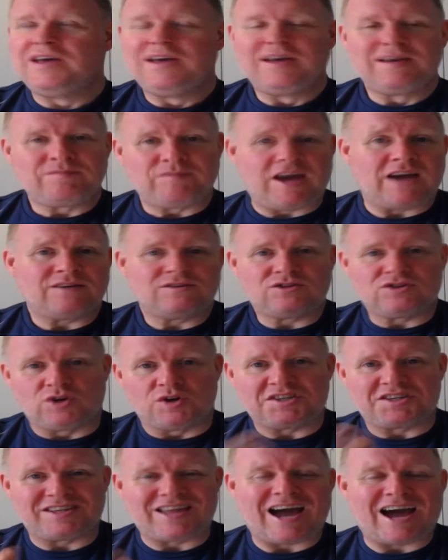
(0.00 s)
Yeah, so
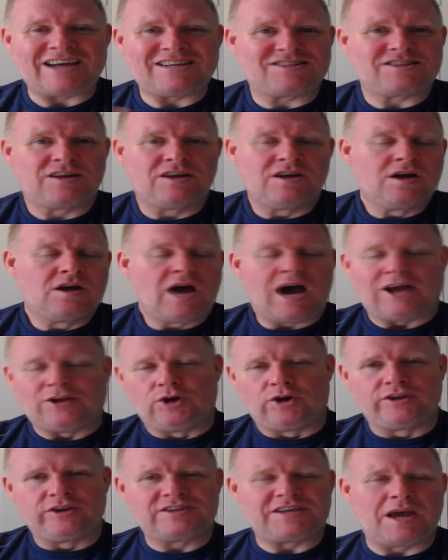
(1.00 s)
it's a nice, I
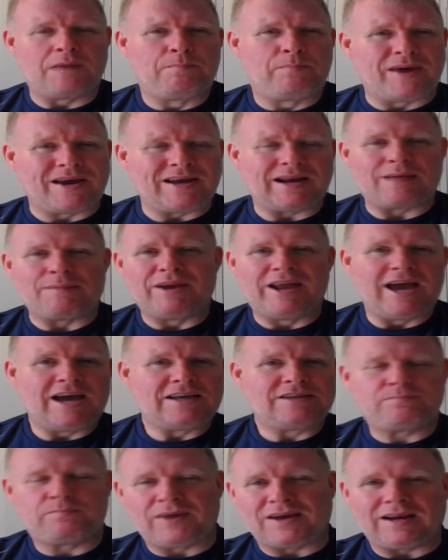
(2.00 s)
know they say pink lemonade
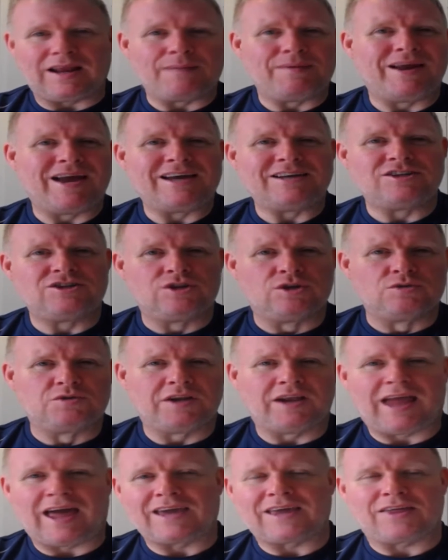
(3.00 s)
is usually,
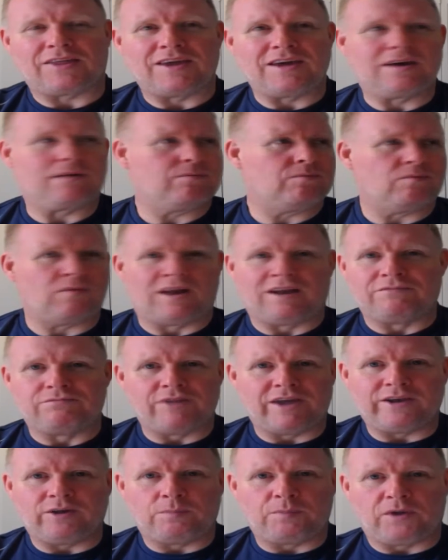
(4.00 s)
like, I think when I've
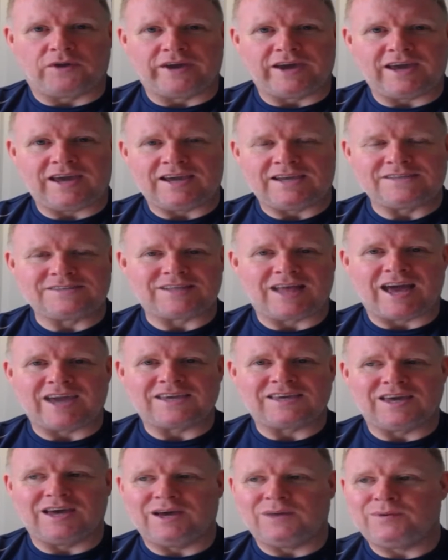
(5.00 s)
read up on it, is
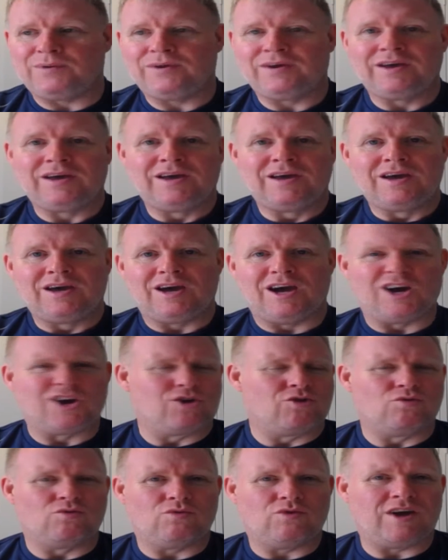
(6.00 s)
like a
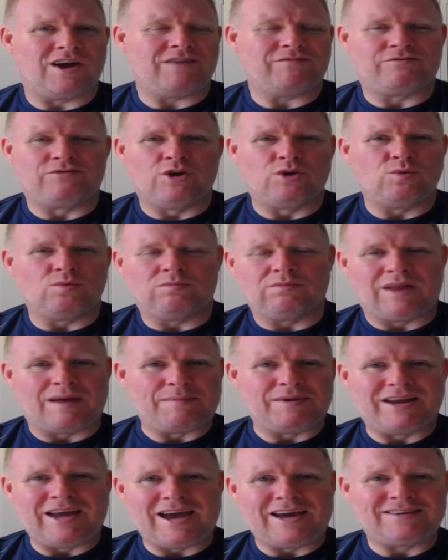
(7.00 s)
grapefruit
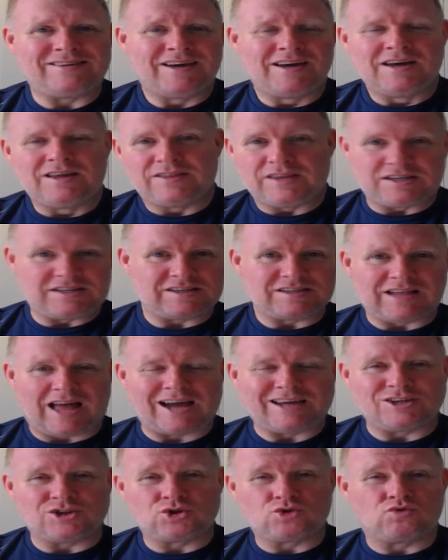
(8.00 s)
lemonade. This is
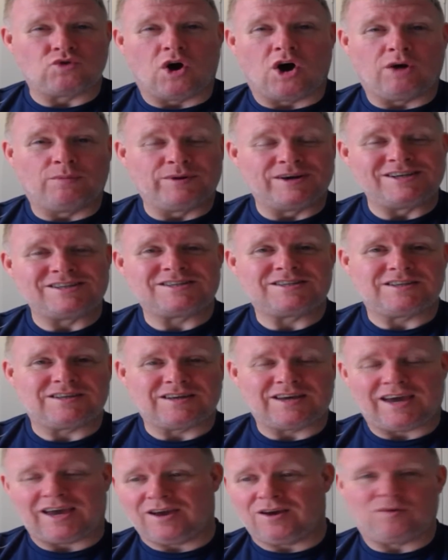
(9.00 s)
like strawberries
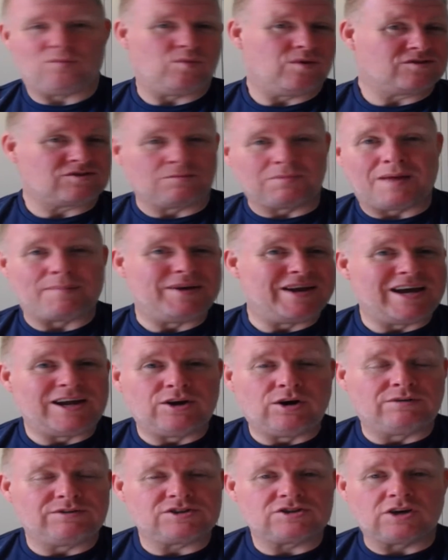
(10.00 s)
with some lemonade
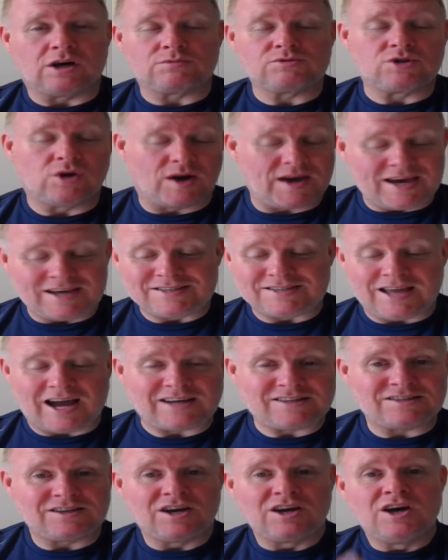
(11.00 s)
over the top, so it is nice.